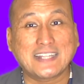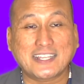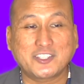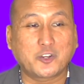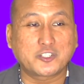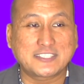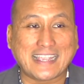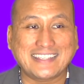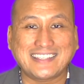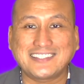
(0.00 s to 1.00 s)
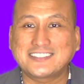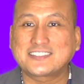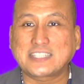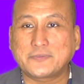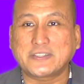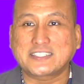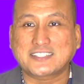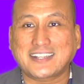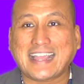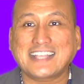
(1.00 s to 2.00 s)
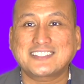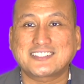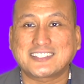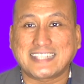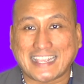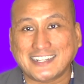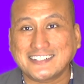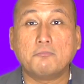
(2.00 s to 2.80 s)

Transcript: like you're taking civics classes again,